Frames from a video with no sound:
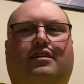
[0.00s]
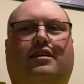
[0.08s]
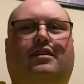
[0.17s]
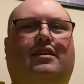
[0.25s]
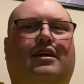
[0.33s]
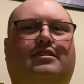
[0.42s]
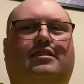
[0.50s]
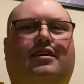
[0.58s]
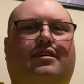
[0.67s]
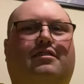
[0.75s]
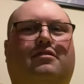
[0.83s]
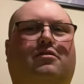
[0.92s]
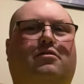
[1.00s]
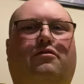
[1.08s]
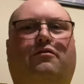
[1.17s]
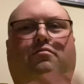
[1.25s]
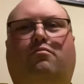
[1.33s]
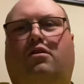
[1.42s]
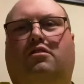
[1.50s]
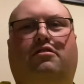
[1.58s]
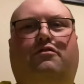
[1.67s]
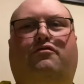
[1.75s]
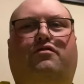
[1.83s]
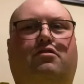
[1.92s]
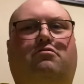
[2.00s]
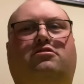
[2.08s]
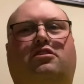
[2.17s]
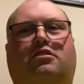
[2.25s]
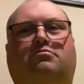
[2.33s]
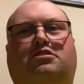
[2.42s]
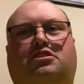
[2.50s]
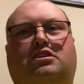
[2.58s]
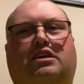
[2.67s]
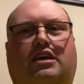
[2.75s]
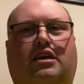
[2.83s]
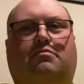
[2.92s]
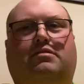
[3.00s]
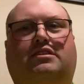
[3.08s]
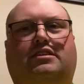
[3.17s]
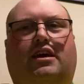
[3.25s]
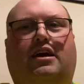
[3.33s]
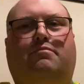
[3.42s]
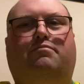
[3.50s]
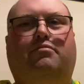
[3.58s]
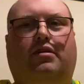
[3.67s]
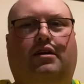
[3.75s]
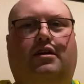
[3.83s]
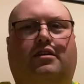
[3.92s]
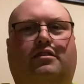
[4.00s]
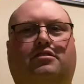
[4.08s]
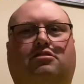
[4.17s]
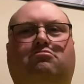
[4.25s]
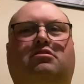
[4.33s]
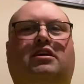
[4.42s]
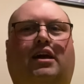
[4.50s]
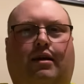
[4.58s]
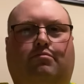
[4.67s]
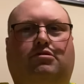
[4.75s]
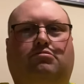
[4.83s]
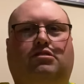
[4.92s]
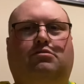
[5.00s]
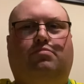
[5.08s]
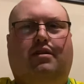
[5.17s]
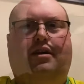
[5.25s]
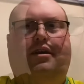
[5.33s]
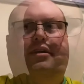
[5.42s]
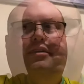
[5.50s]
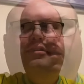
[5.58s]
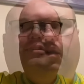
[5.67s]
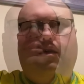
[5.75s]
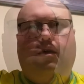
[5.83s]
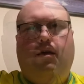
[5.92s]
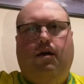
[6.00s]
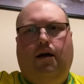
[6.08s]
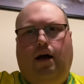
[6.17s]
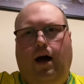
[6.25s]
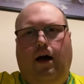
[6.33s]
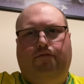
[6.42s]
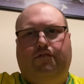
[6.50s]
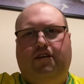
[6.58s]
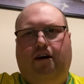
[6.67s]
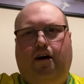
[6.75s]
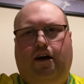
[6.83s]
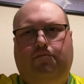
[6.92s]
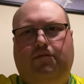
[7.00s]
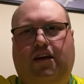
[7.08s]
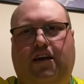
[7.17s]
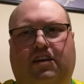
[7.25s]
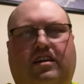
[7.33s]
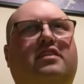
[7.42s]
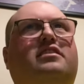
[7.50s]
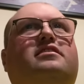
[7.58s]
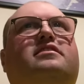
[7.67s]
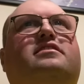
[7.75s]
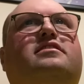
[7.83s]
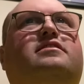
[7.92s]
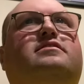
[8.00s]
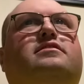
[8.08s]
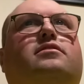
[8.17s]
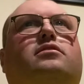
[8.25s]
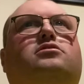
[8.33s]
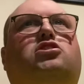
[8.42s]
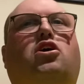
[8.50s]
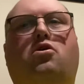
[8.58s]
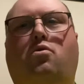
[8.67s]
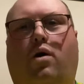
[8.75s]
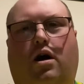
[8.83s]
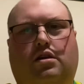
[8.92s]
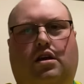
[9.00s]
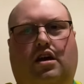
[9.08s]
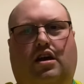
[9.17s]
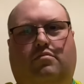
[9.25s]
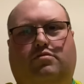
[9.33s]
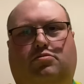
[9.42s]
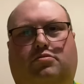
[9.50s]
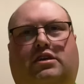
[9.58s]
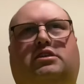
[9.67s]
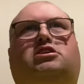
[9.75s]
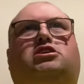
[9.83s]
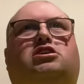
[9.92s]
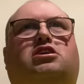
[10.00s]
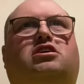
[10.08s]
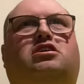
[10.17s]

And that's one of the few times you're going to hear me say brilliant to an Ipswich player. Half time then, 2-1 Ipswich.